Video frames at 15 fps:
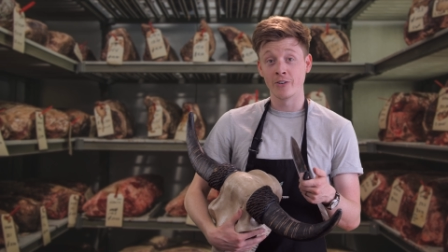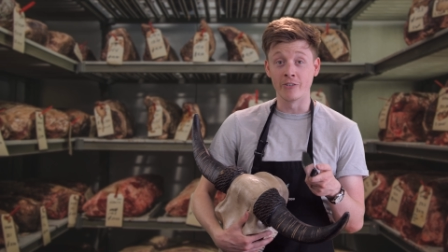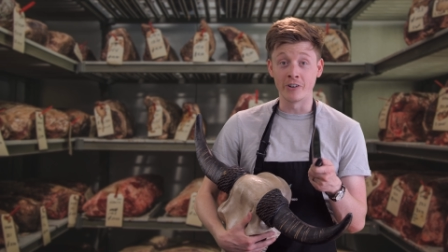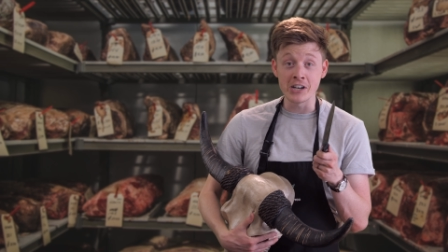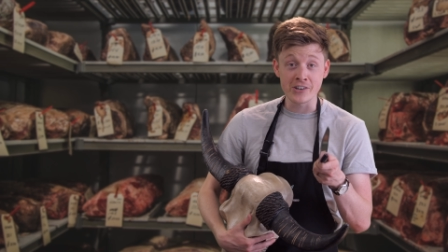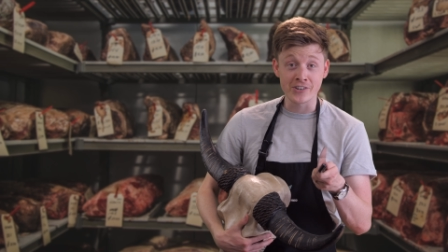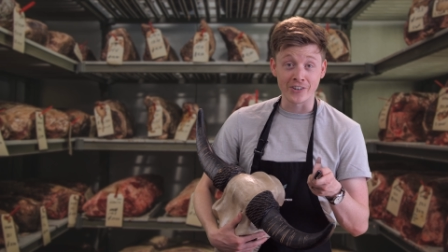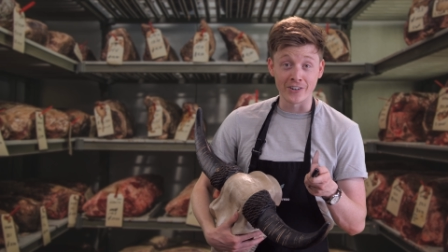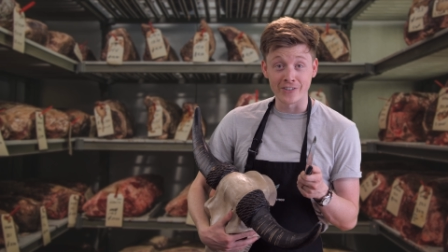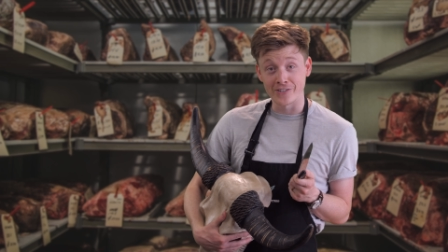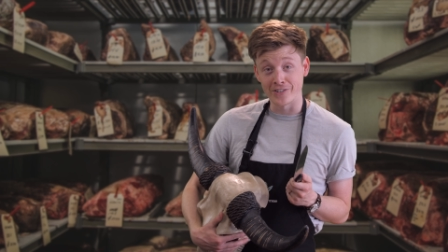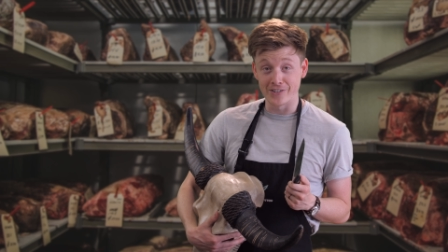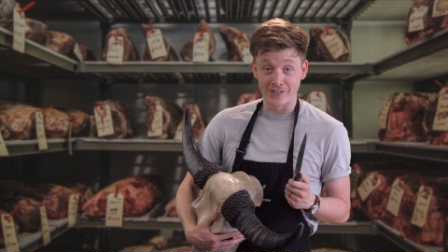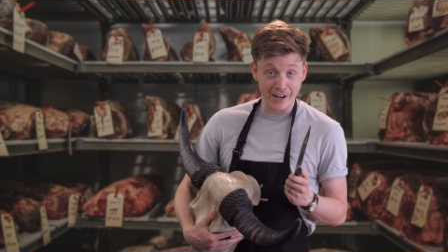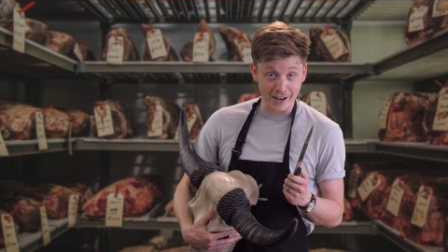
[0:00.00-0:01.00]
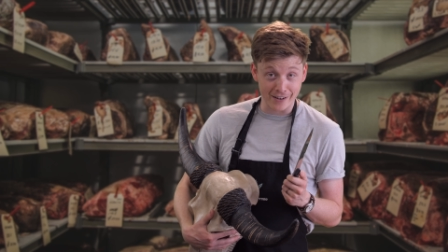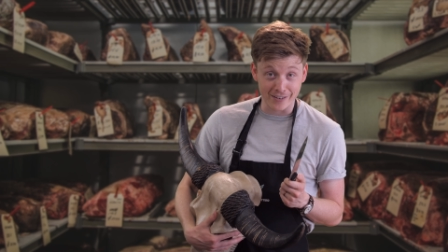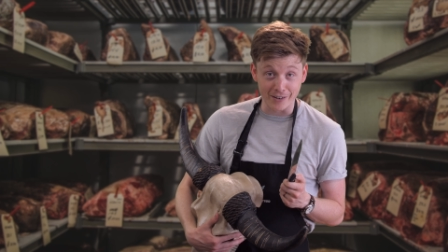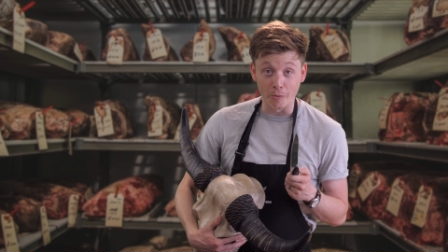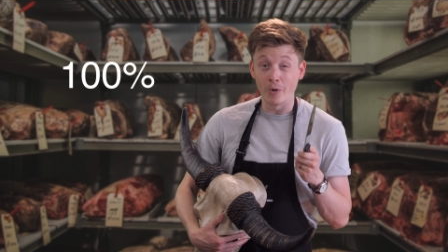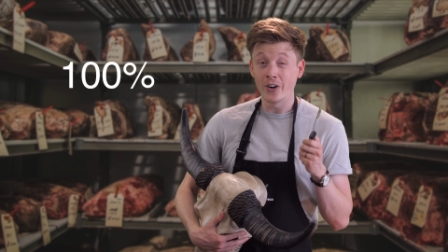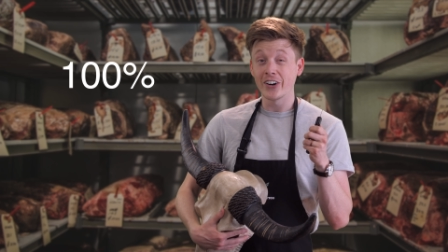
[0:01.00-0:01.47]
Research suggests
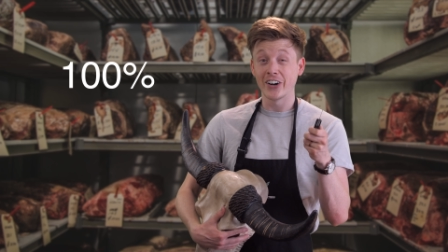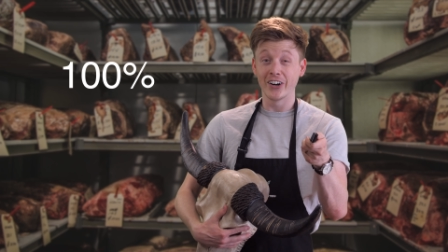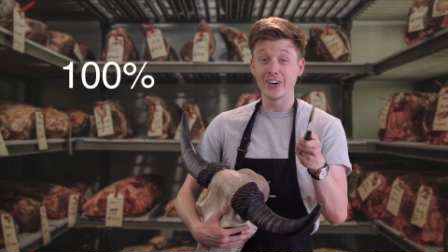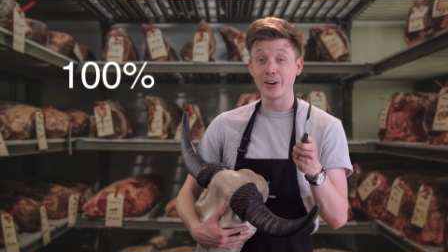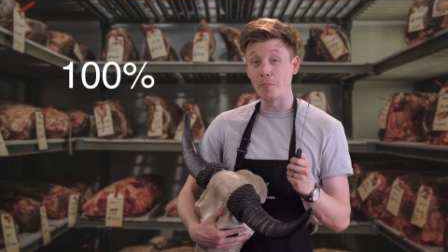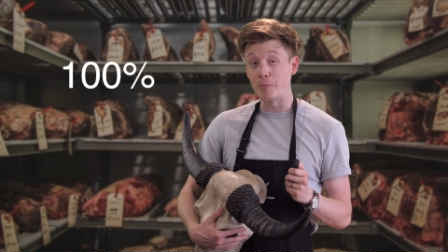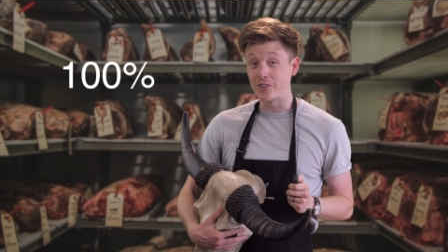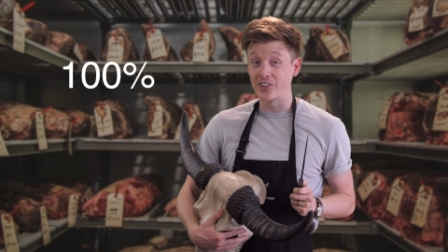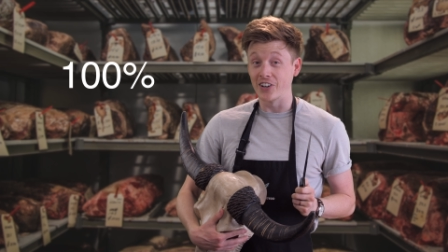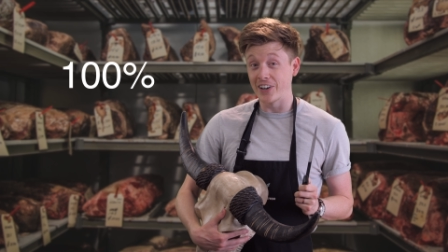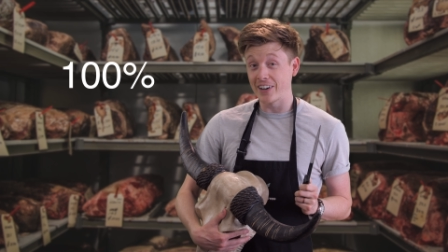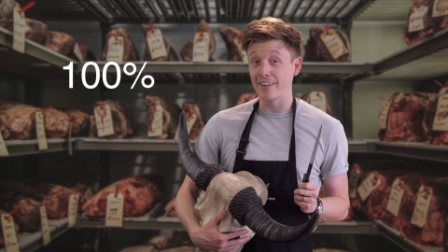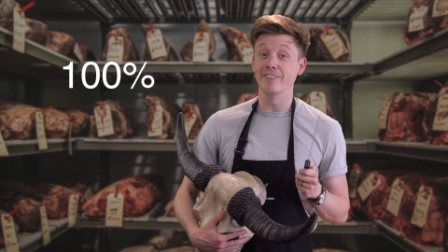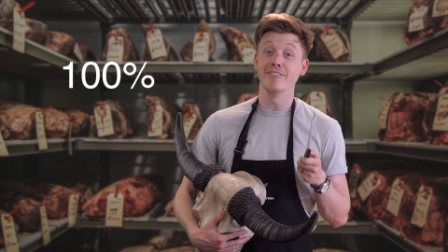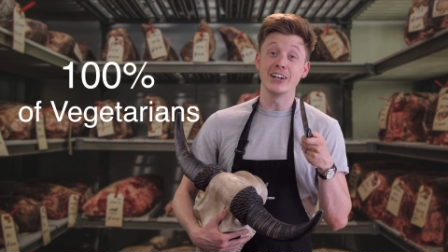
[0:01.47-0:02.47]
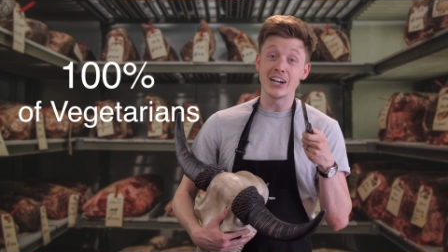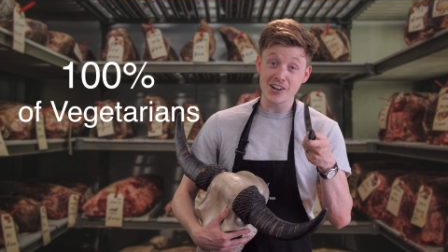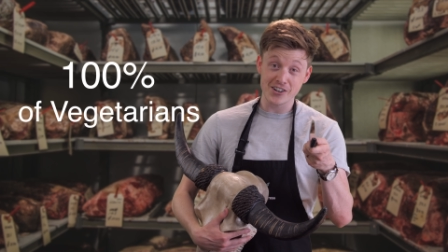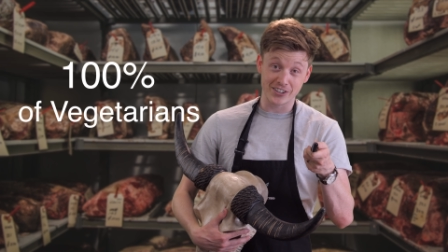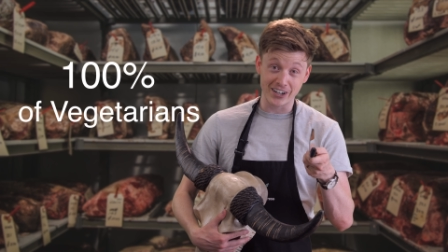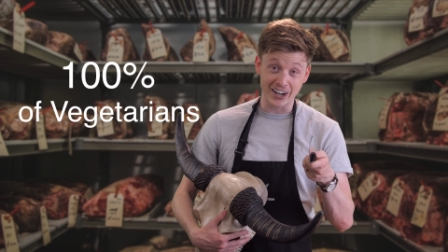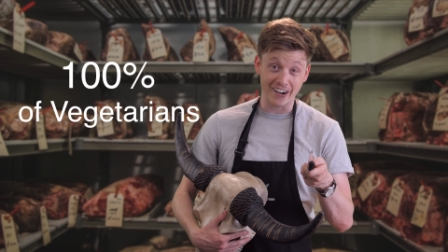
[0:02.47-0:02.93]
that 100% of
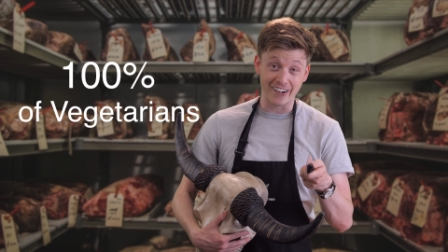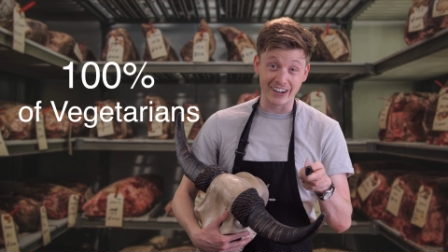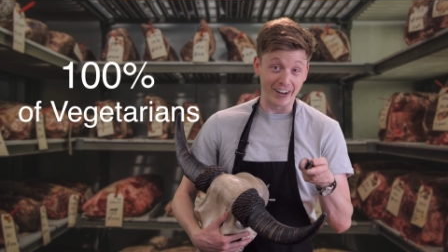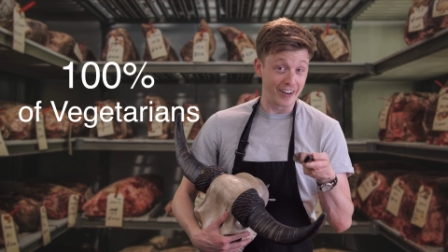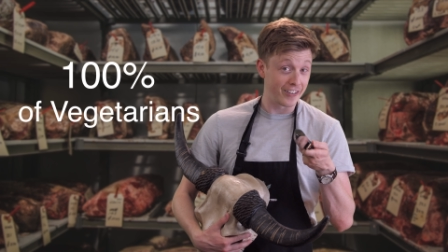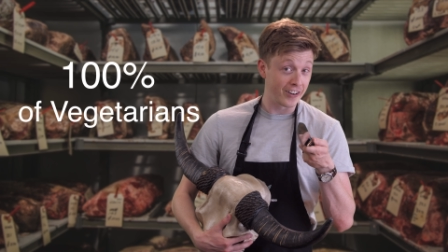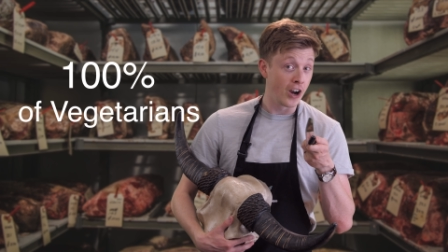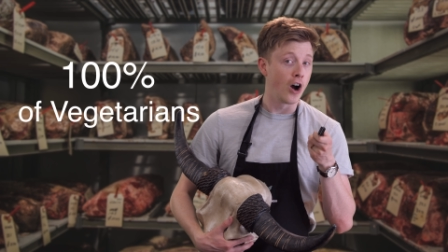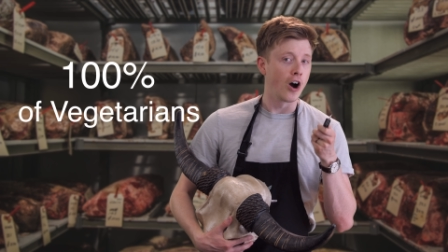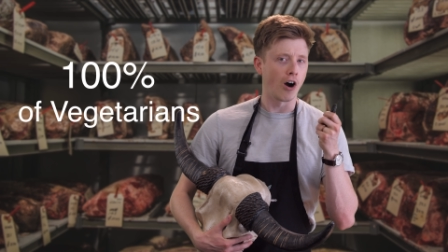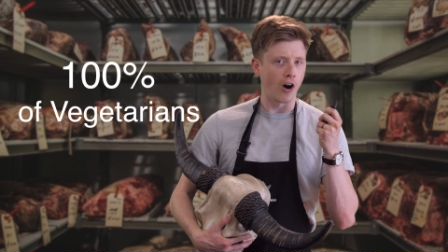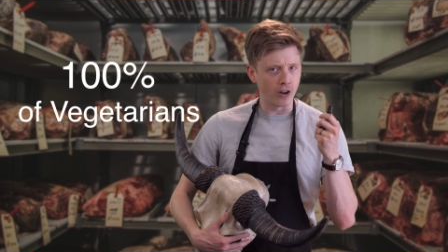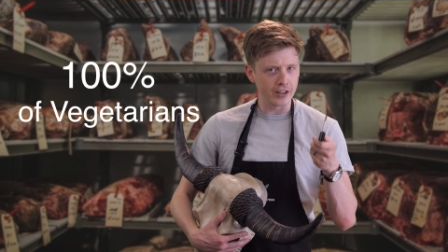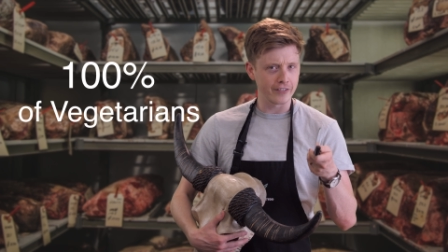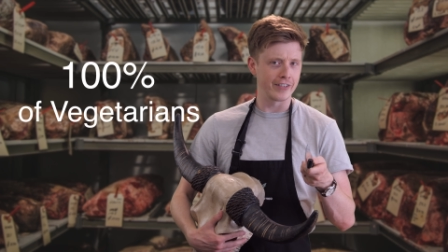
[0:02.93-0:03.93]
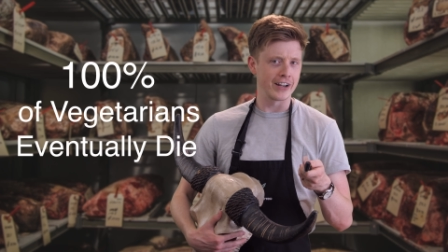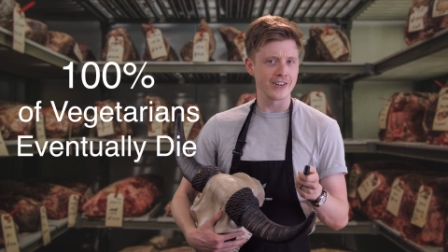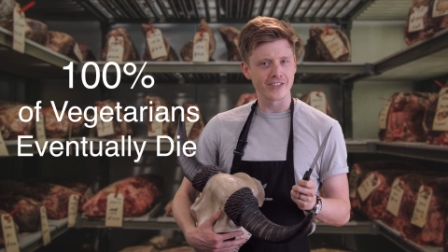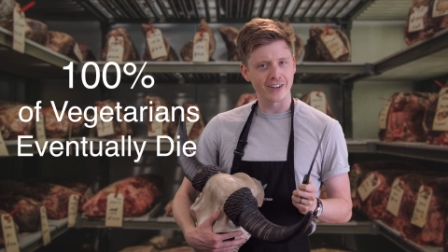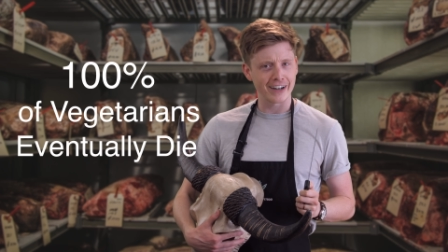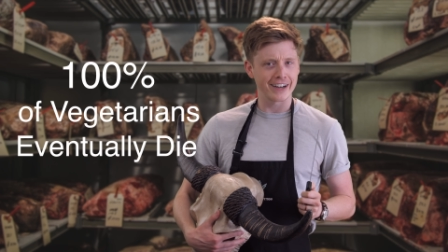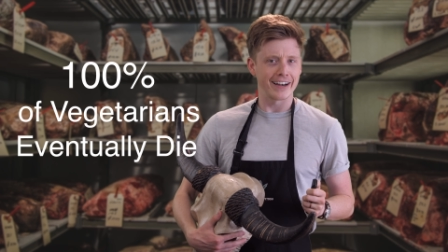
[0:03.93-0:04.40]
vegetarians all
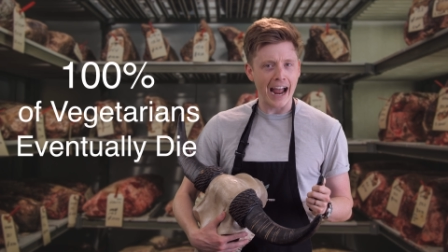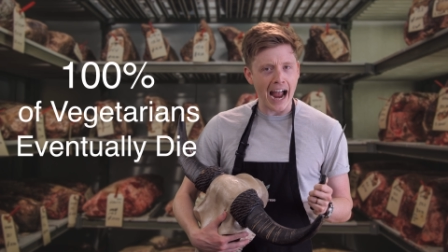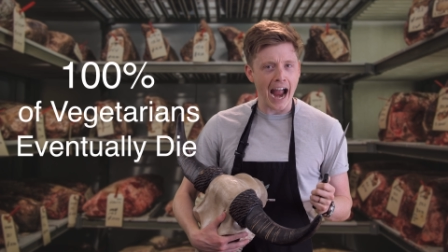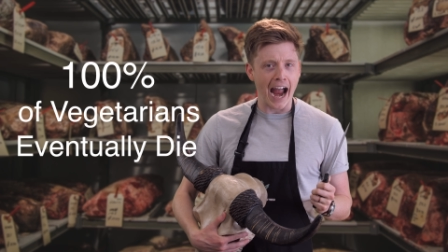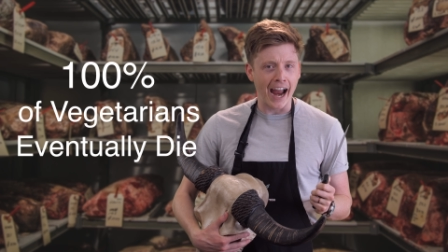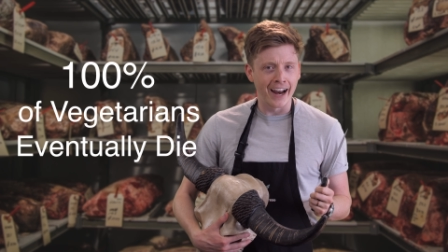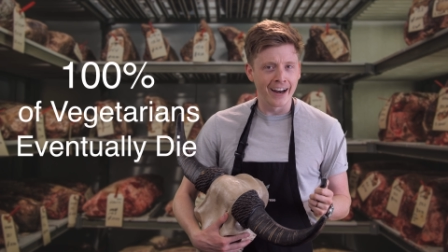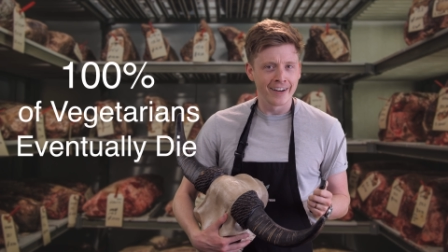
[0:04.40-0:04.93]
eventually die.